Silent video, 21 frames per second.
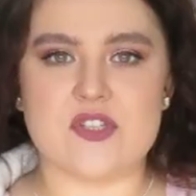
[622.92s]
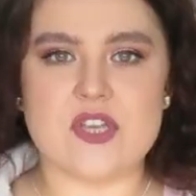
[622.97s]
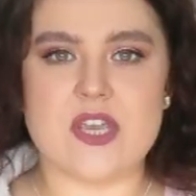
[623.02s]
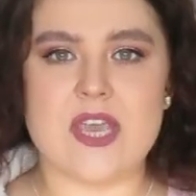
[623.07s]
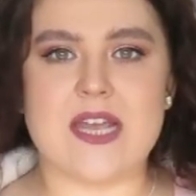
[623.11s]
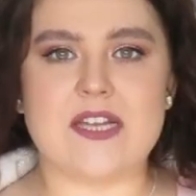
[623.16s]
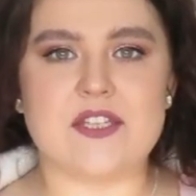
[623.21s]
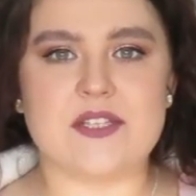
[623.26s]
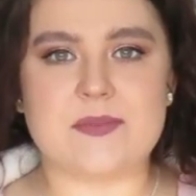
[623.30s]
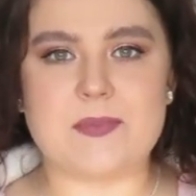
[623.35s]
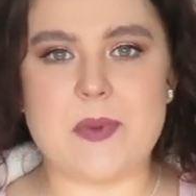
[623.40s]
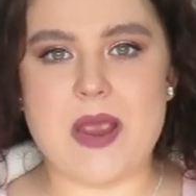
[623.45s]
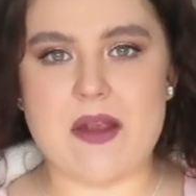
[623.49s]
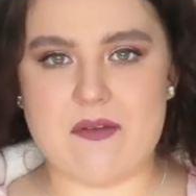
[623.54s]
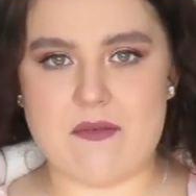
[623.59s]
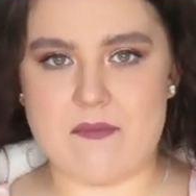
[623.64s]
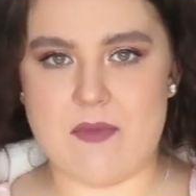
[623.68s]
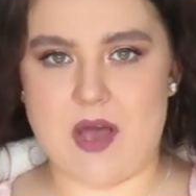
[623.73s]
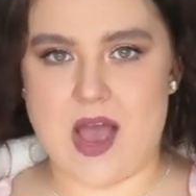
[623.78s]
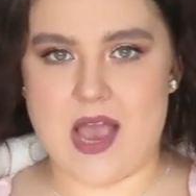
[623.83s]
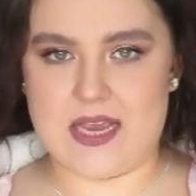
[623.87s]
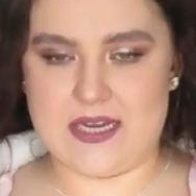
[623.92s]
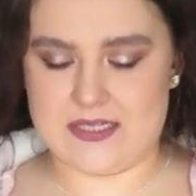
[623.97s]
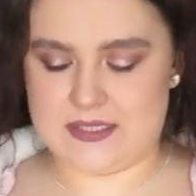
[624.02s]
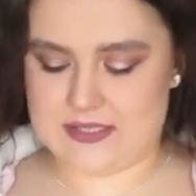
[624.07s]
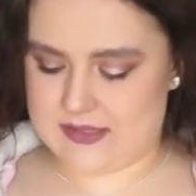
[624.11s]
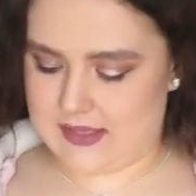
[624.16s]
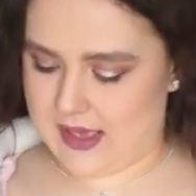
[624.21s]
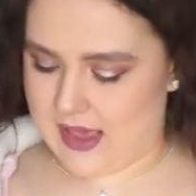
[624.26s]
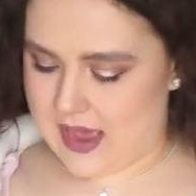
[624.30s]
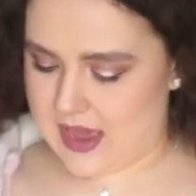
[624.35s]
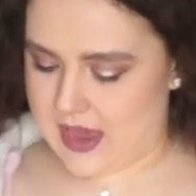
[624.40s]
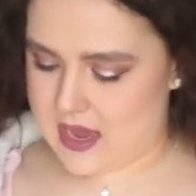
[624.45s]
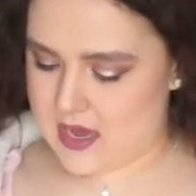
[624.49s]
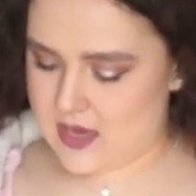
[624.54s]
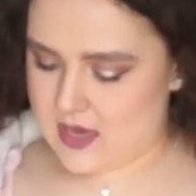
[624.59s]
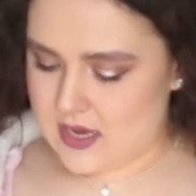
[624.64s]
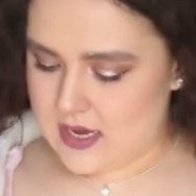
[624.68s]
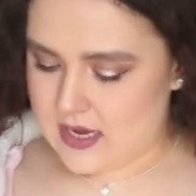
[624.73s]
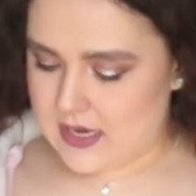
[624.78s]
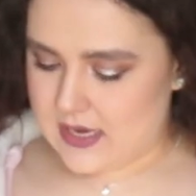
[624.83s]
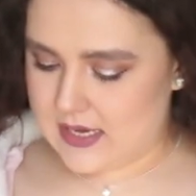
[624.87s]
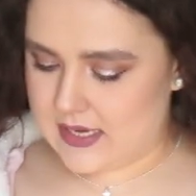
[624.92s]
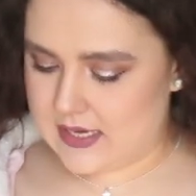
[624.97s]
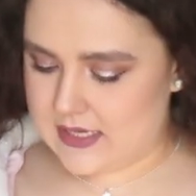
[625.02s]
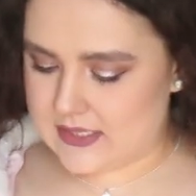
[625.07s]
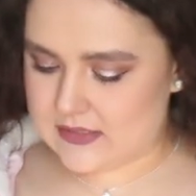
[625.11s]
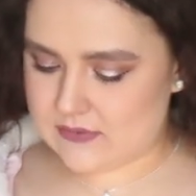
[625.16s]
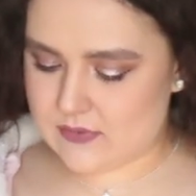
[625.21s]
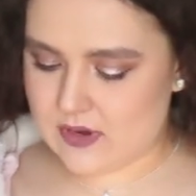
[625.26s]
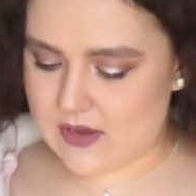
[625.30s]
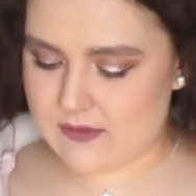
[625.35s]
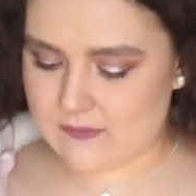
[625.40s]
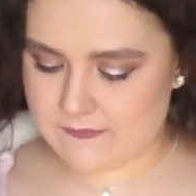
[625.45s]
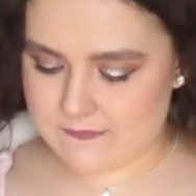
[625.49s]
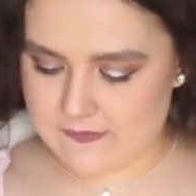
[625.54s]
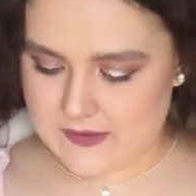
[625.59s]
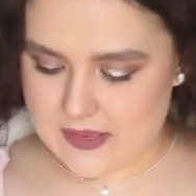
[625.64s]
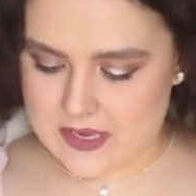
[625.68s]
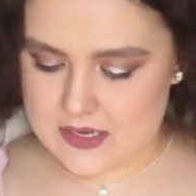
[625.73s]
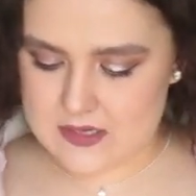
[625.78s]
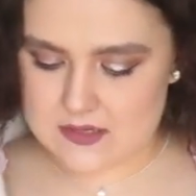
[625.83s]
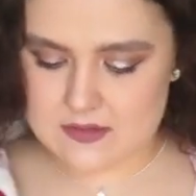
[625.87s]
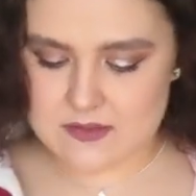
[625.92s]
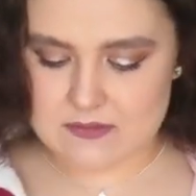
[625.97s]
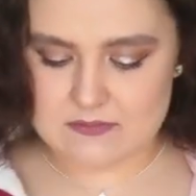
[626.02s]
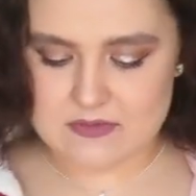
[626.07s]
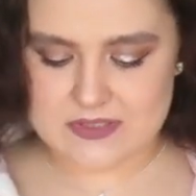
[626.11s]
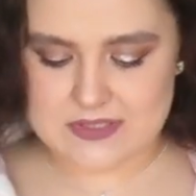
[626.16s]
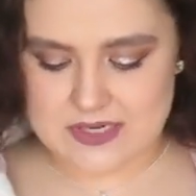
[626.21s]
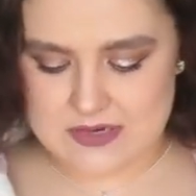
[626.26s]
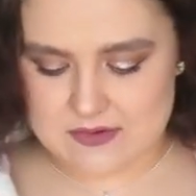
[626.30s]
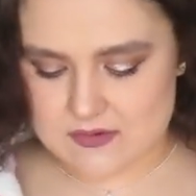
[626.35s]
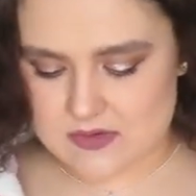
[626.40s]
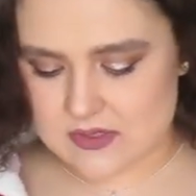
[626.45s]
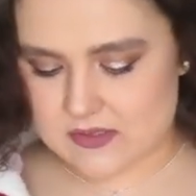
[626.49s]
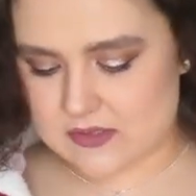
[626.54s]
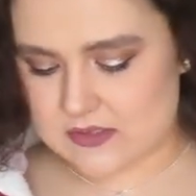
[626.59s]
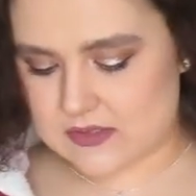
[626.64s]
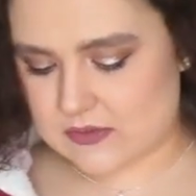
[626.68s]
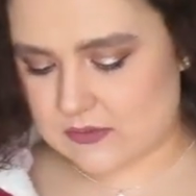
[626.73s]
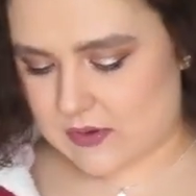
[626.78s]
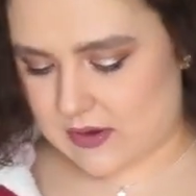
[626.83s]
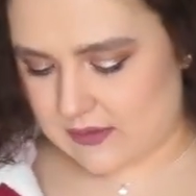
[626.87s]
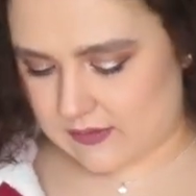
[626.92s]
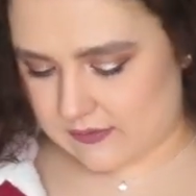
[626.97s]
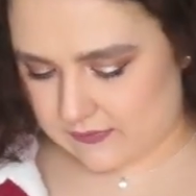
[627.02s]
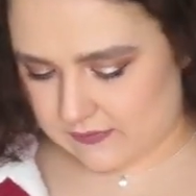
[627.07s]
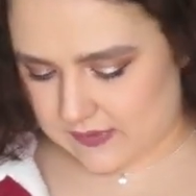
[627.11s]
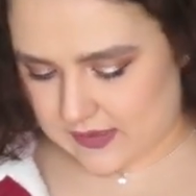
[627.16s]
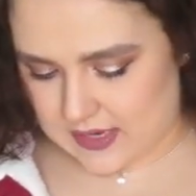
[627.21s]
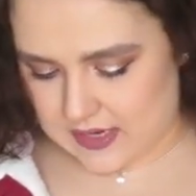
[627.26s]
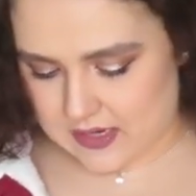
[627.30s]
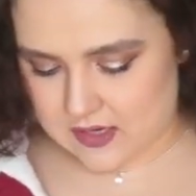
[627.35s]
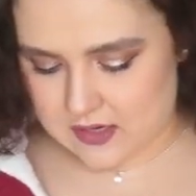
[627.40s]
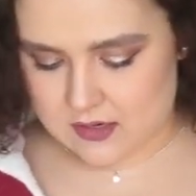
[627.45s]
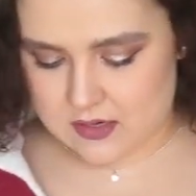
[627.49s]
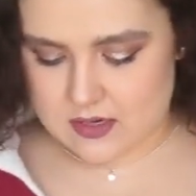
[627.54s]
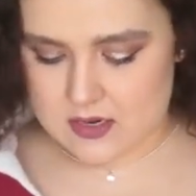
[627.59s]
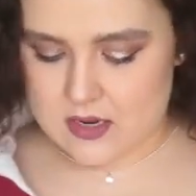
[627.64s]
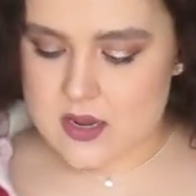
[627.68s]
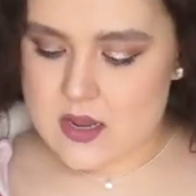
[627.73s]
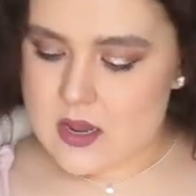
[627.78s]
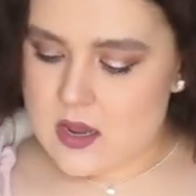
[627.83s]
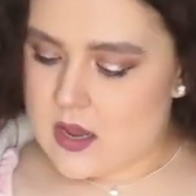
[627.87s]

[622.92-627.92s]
So yeah, just bear in mind that it is quite thin, the material is quite thin,